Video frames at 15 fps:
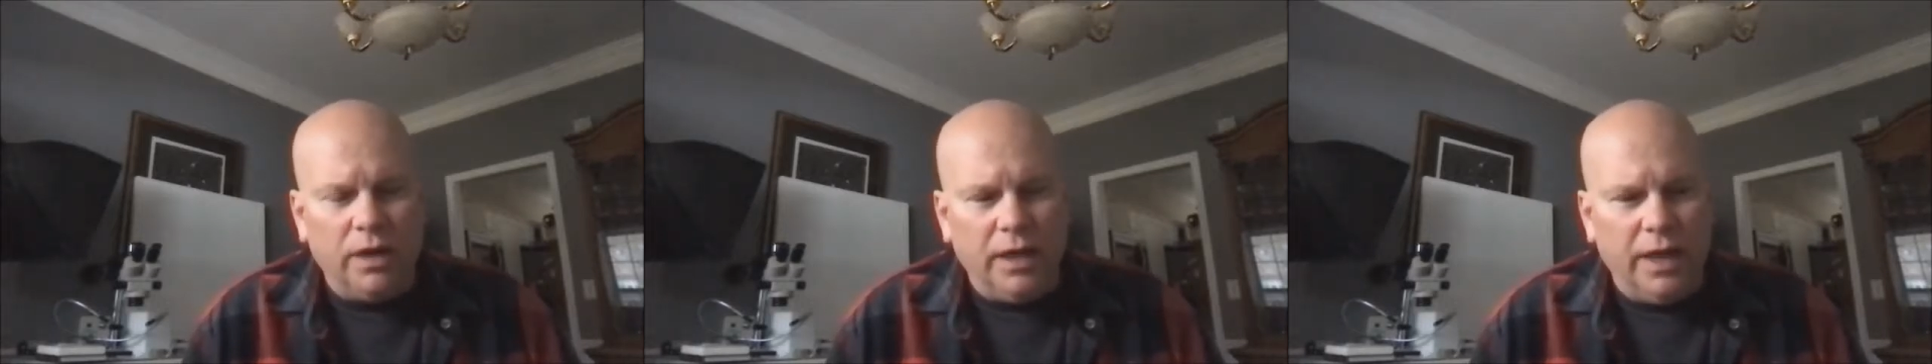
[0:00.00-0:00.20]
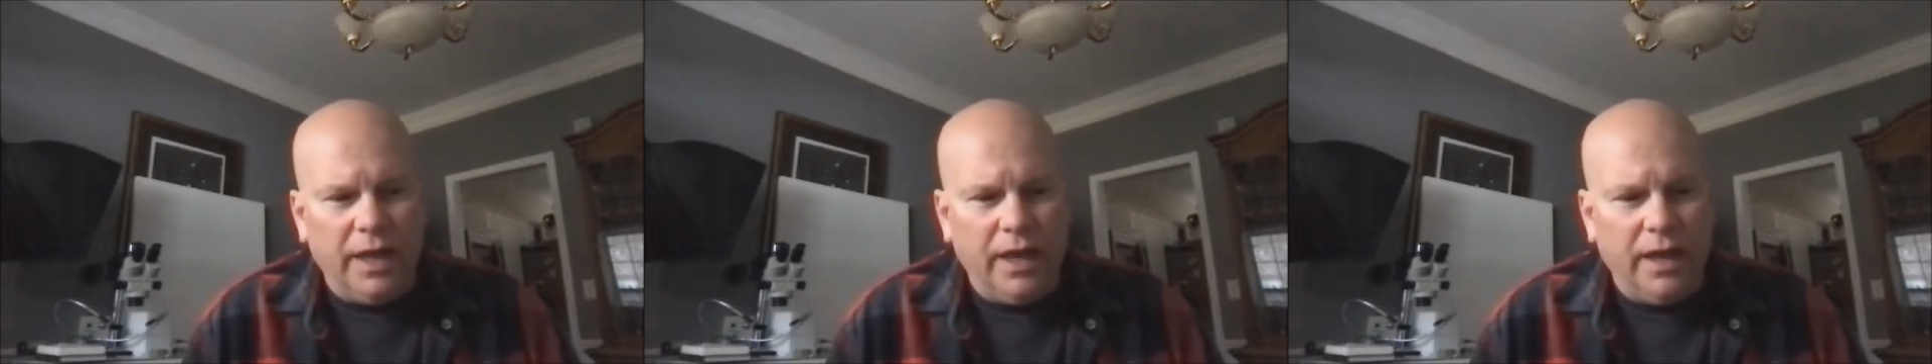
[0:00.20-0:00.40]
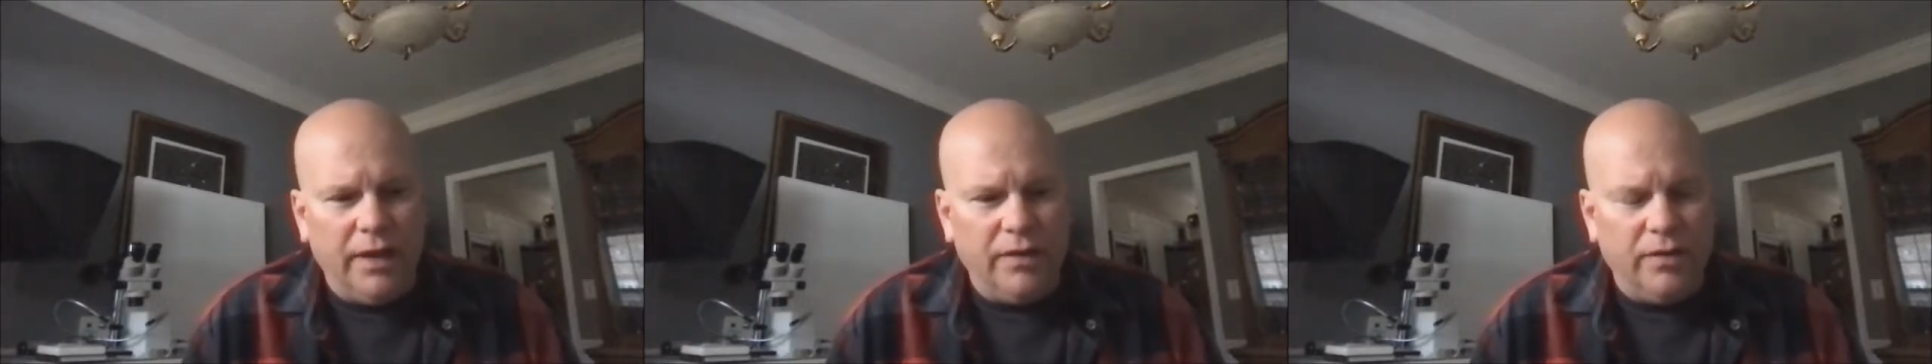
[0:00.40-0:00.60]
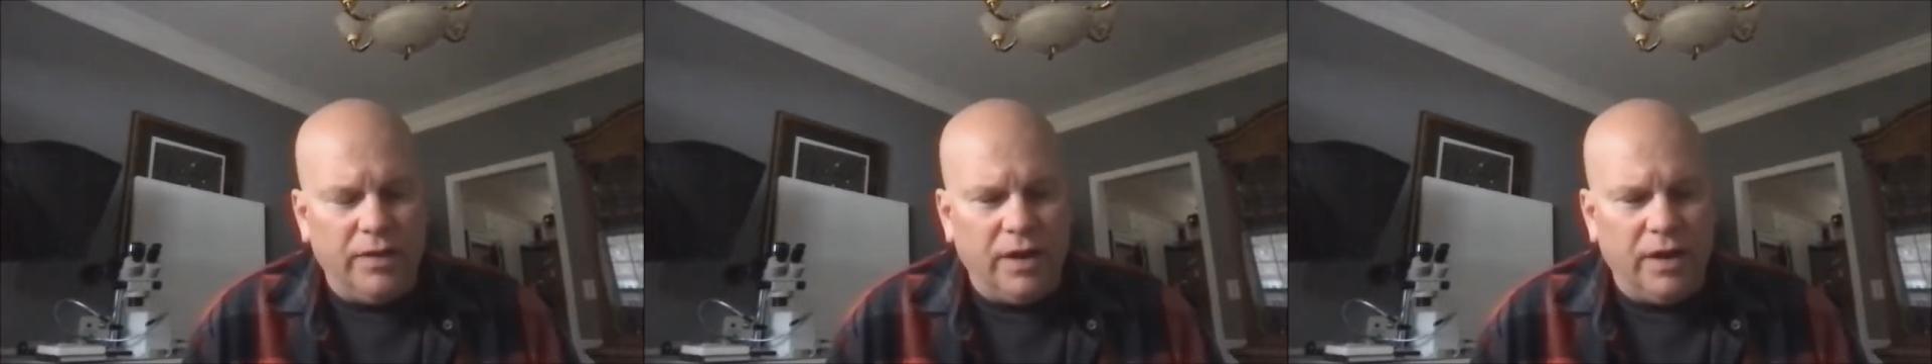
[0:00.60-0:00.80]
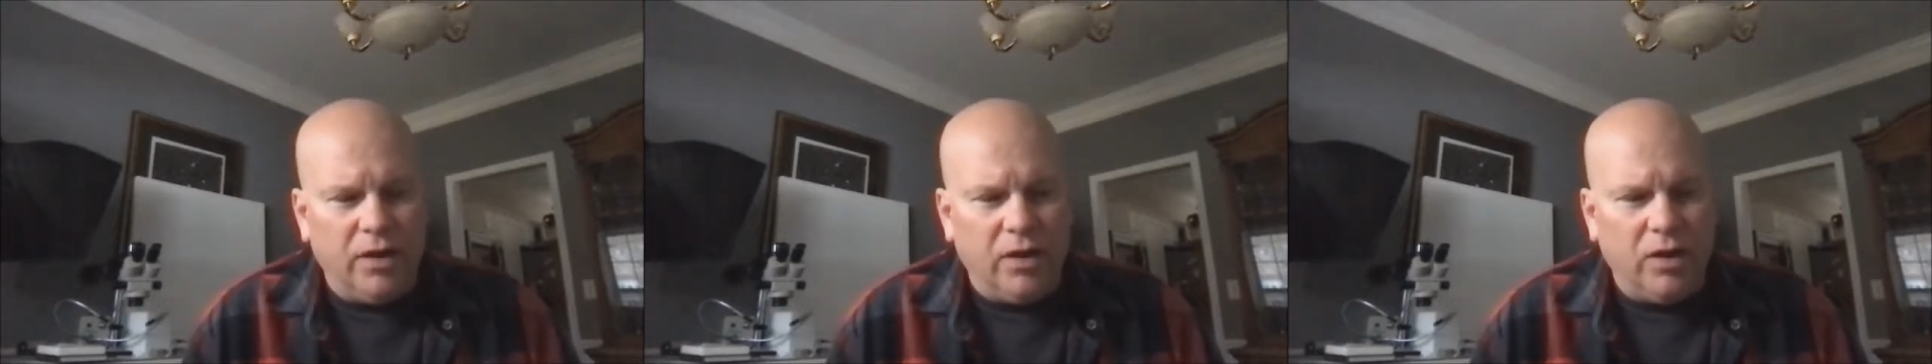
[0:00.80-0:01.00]
and
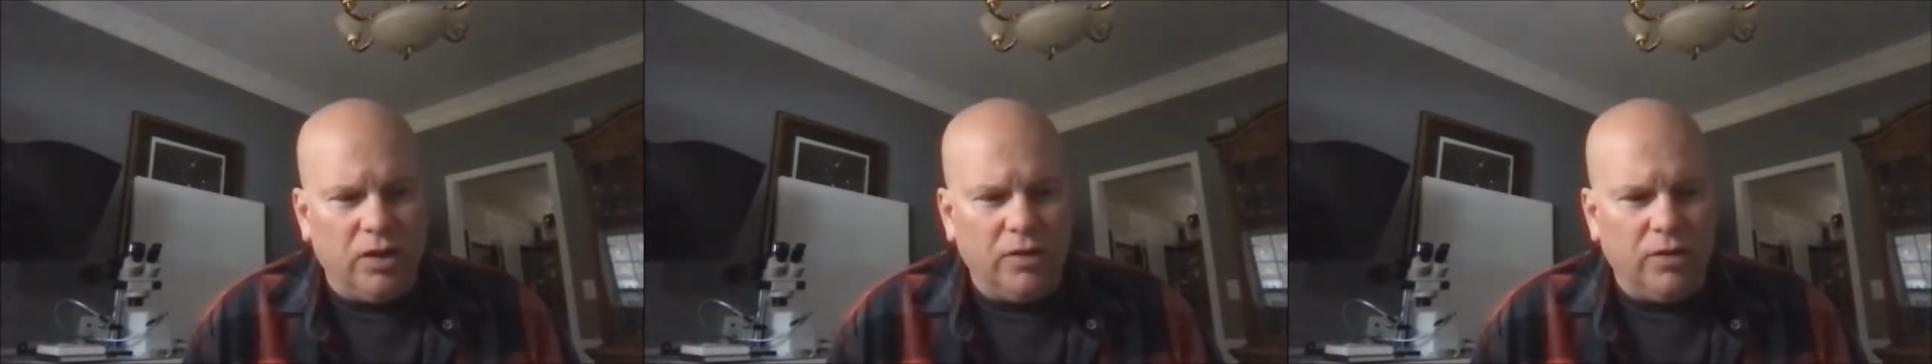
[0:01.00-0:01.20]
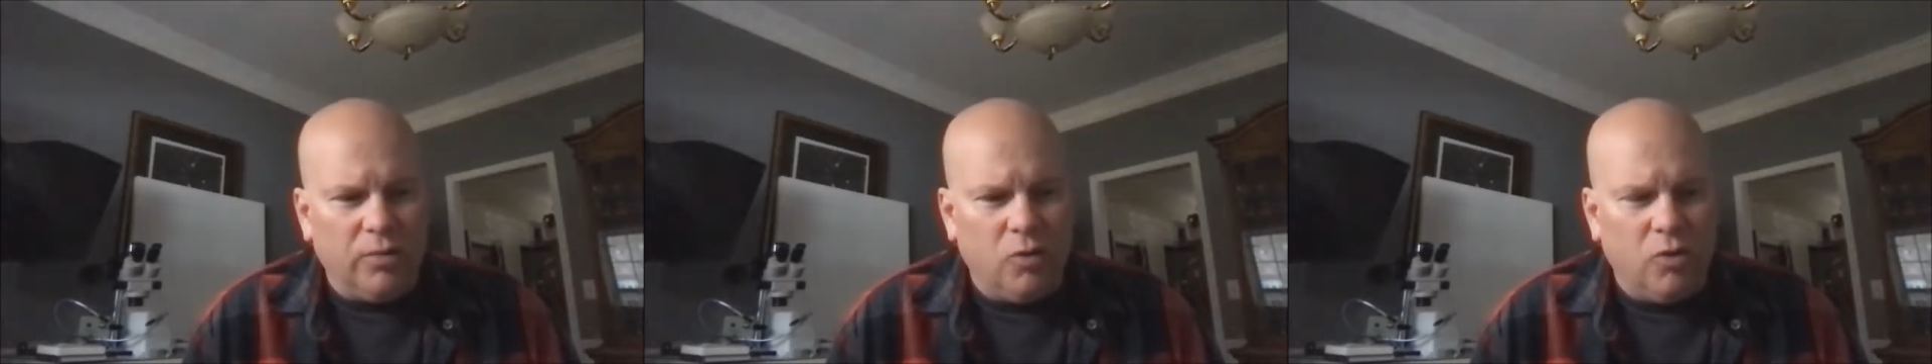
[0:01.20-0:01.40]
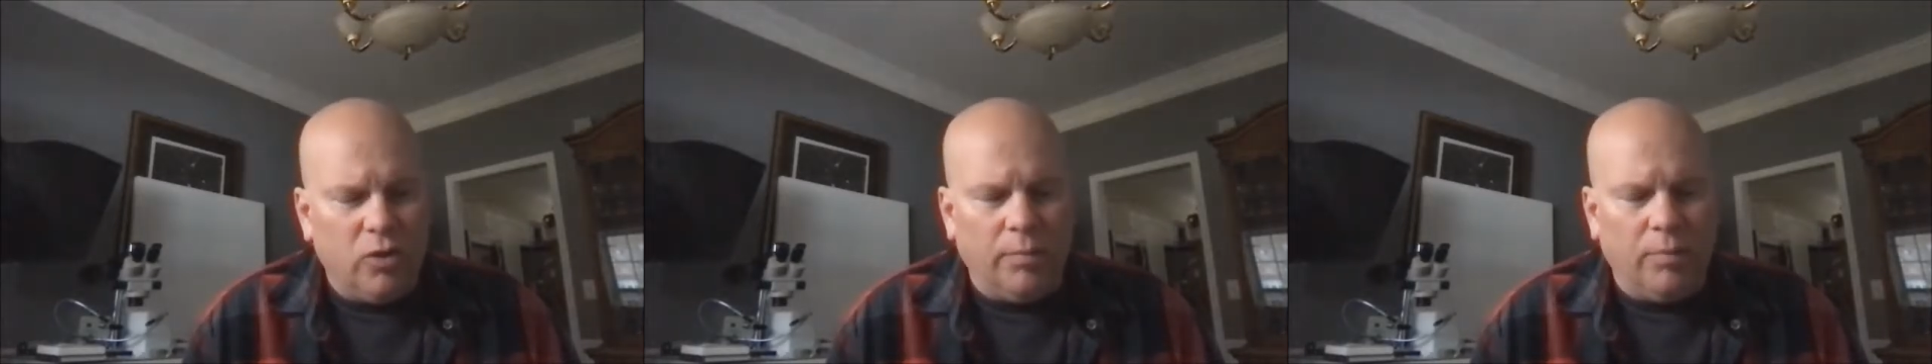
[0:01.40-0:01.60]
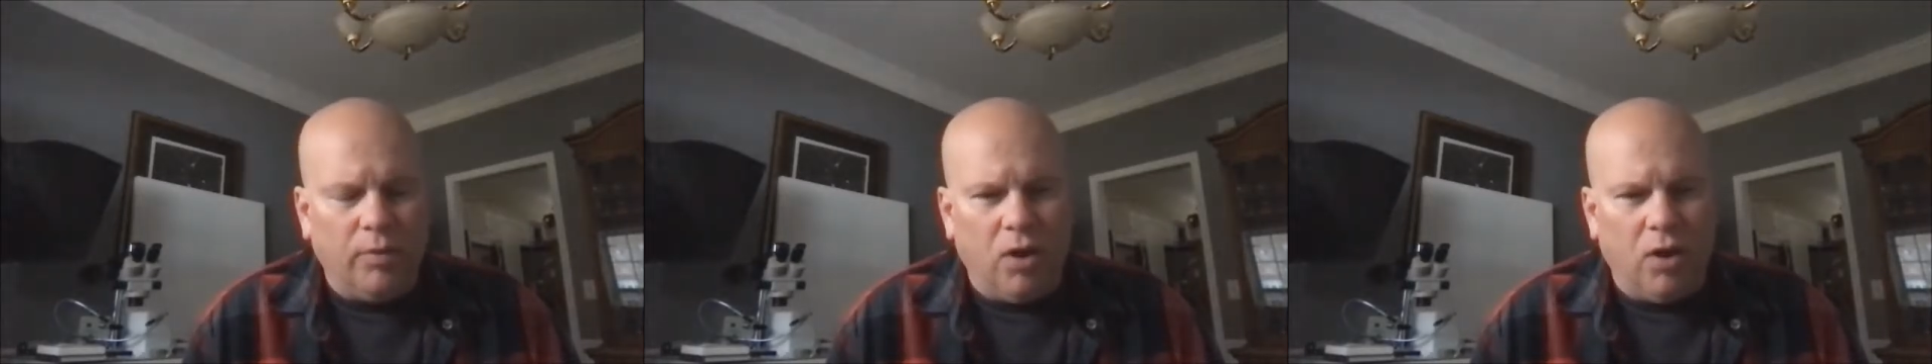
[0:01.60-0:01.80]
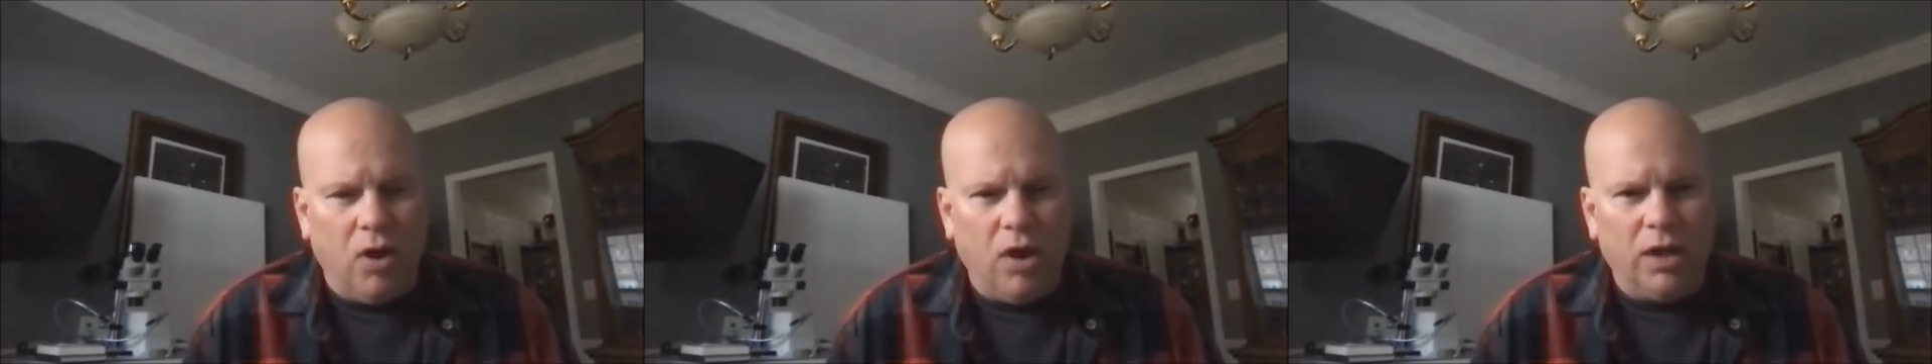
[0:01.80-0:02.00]
they're a little more
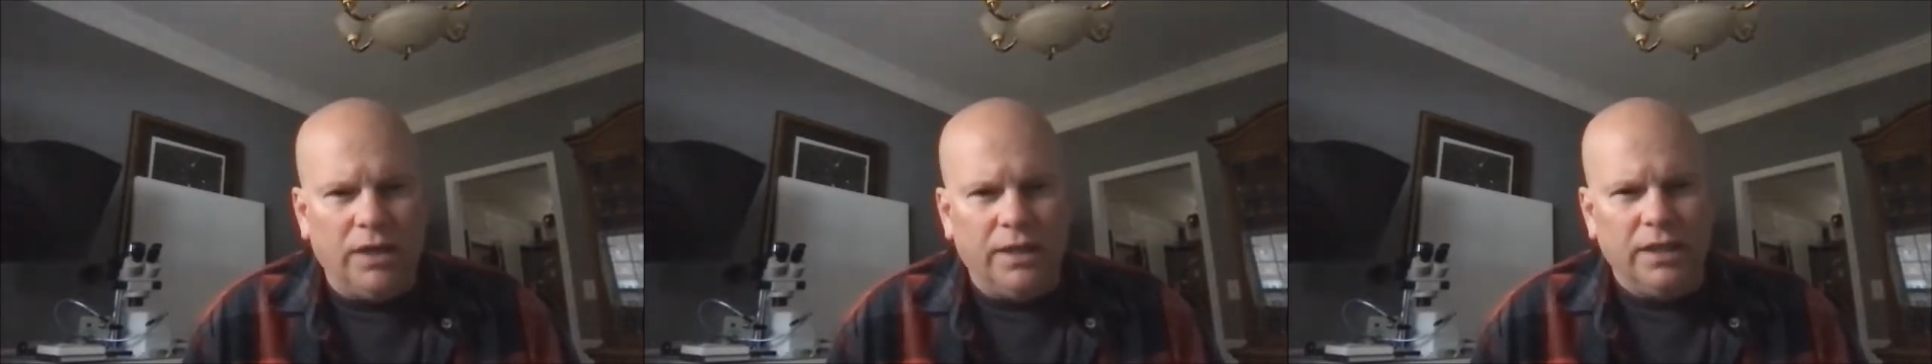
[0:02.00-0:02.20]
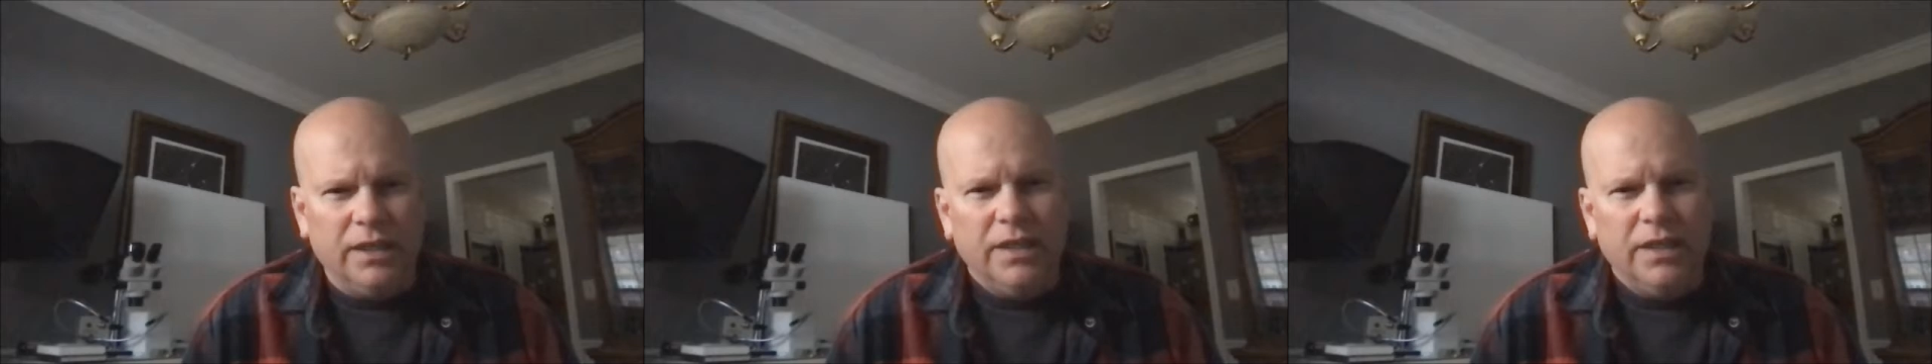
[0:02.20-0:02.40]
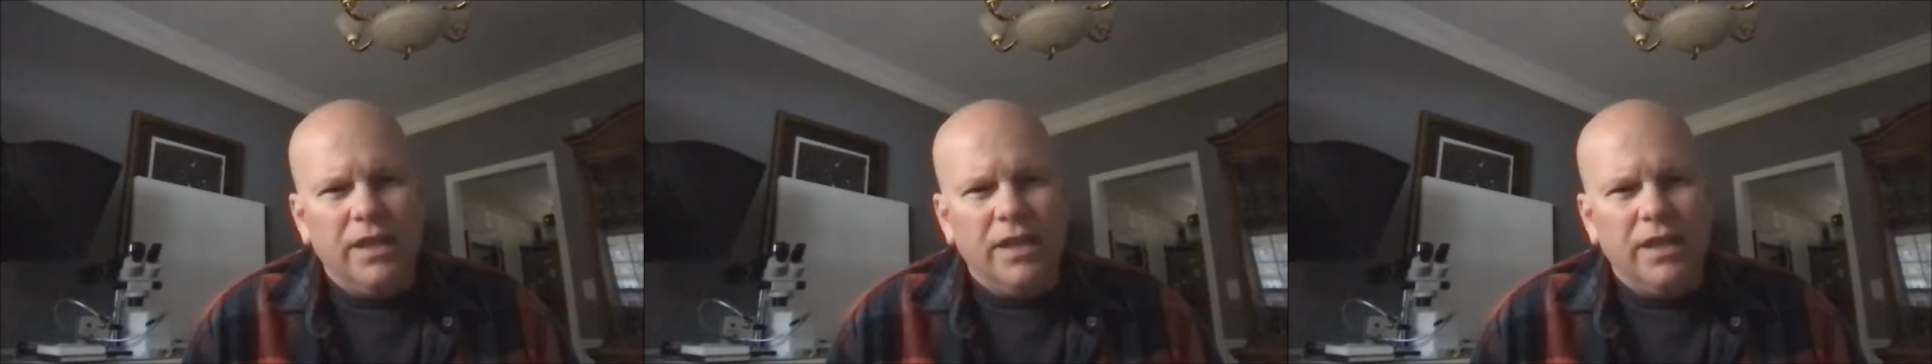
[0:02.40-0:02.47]
broad